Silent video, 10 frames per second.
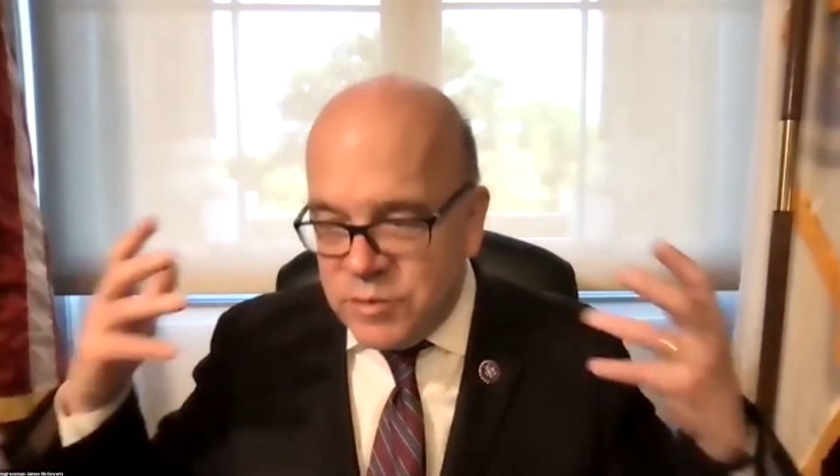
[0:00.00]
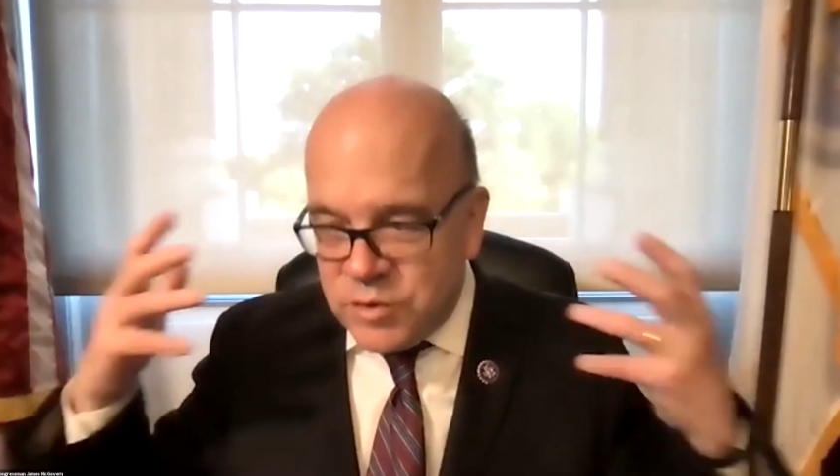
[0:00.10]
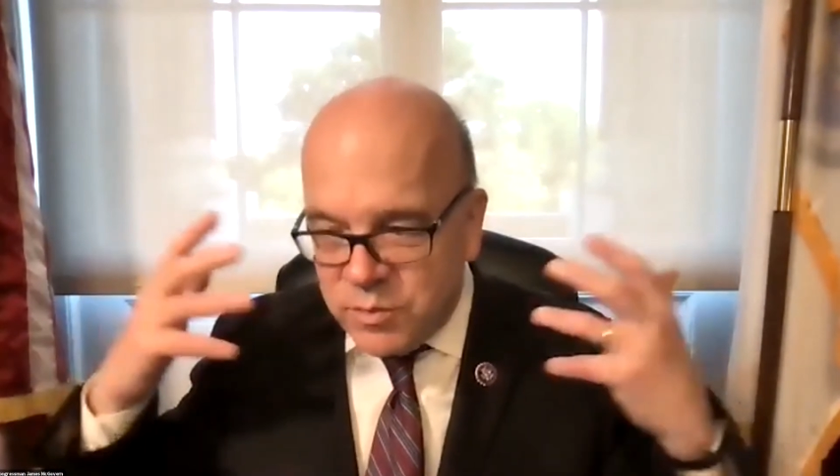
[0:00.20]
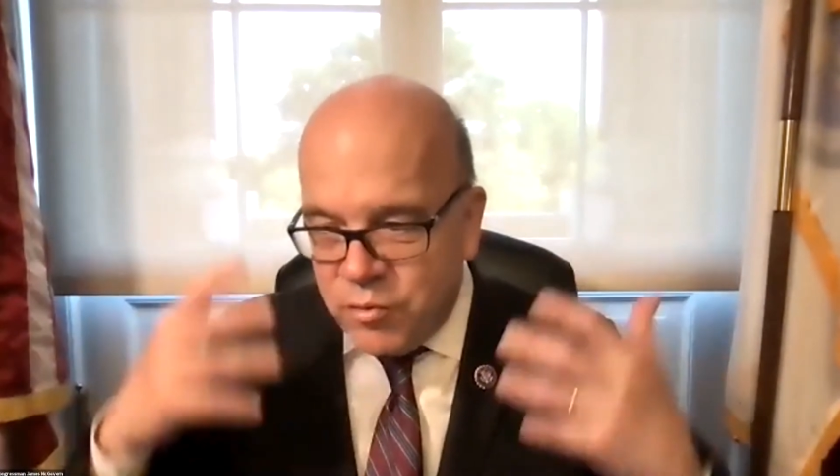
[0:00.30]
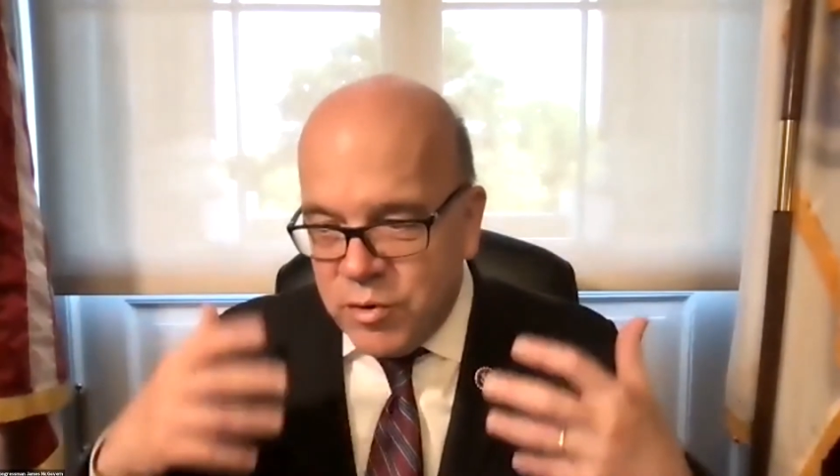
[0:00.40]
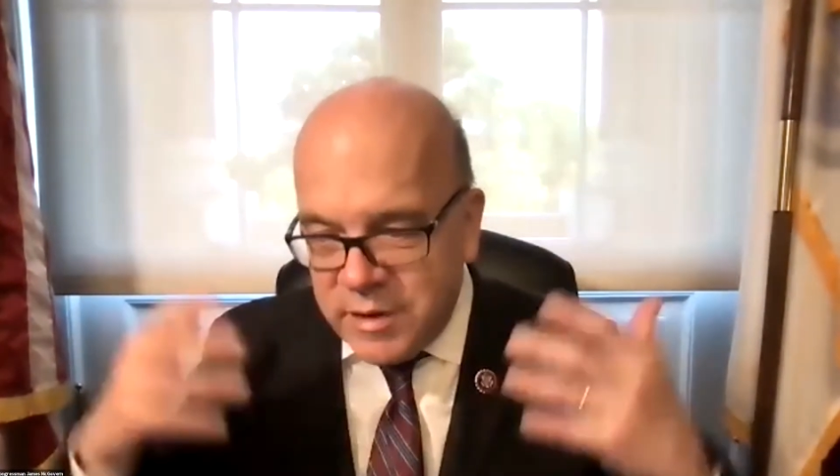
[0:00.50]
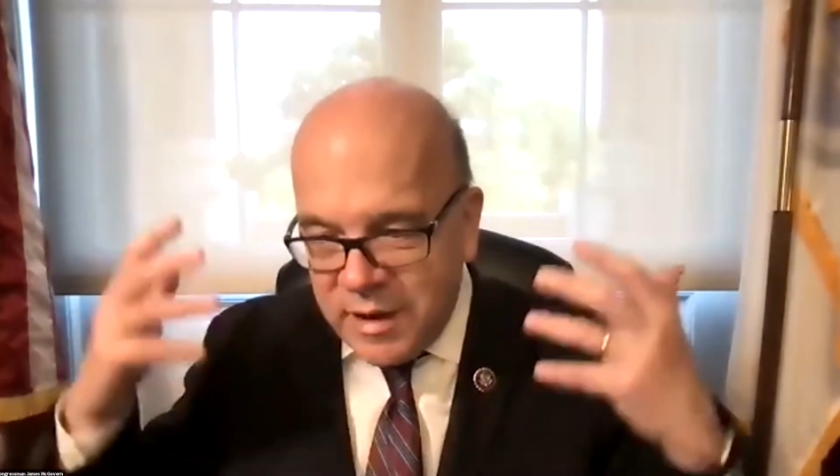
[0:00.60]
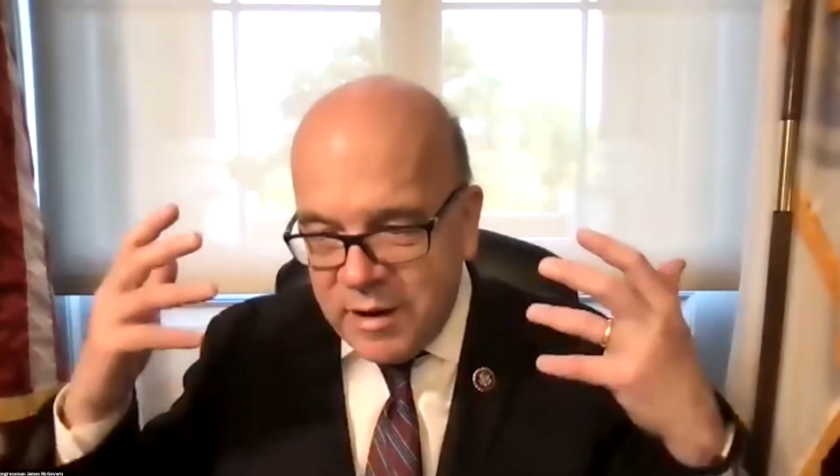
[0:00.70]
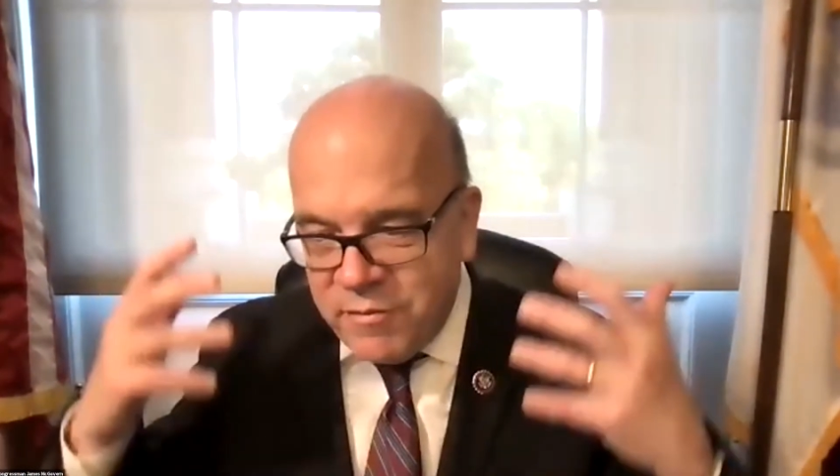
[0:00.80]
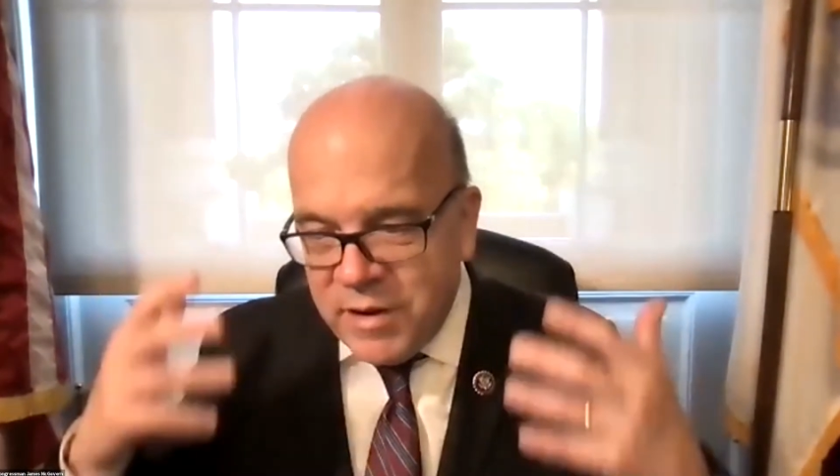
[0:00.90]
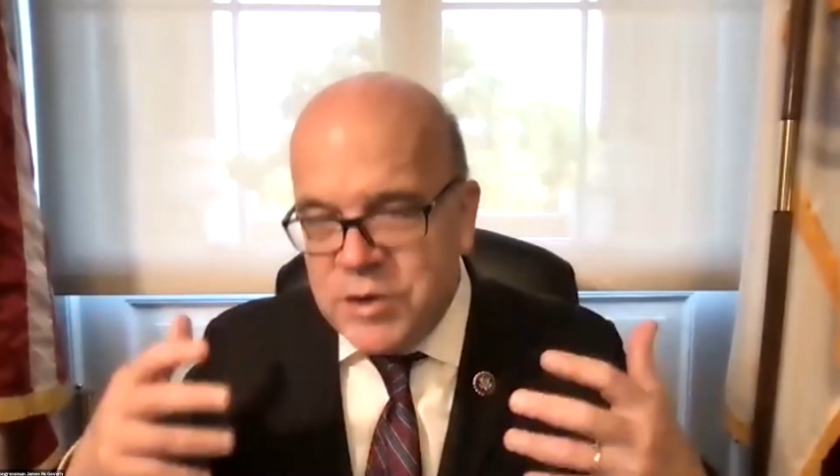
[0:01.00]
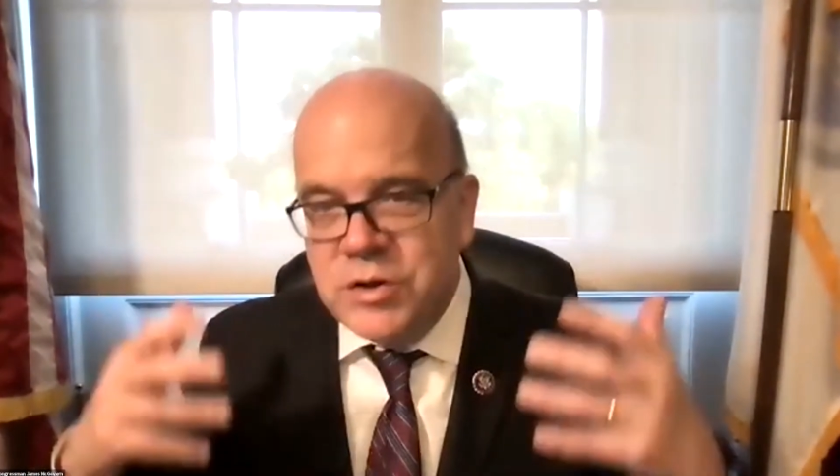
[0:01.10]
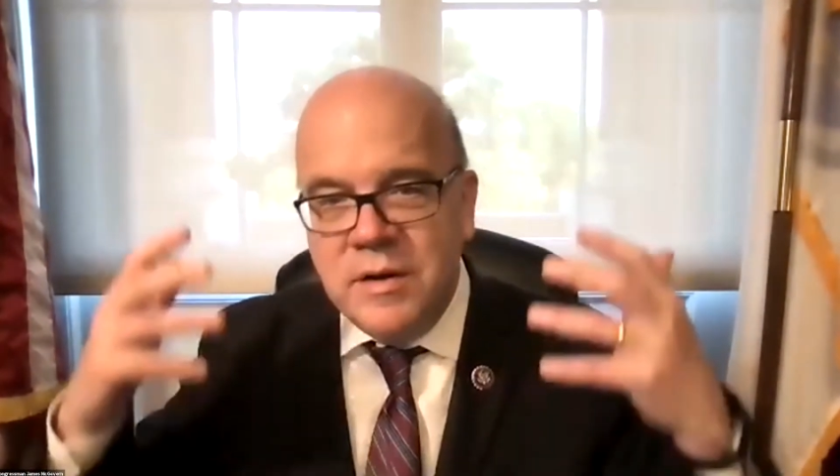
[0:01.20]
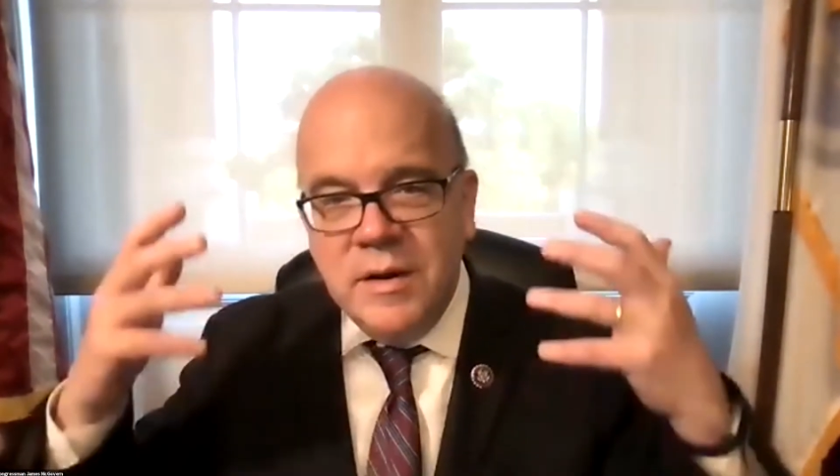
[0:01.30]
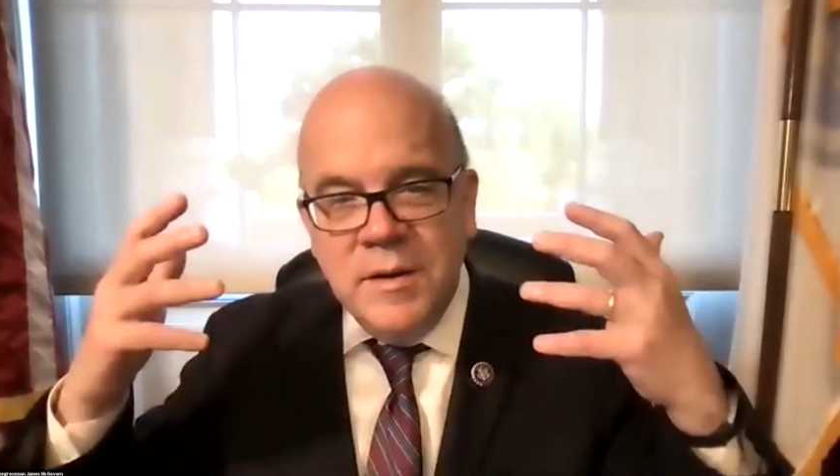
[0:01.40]
support the
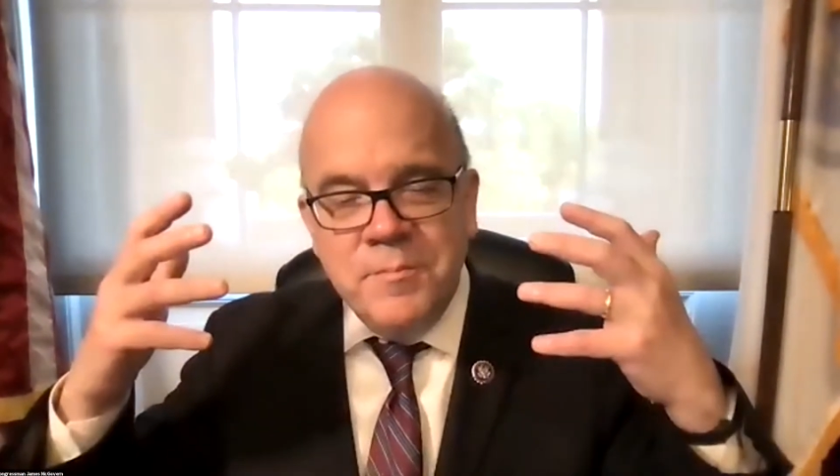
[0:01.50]
innovation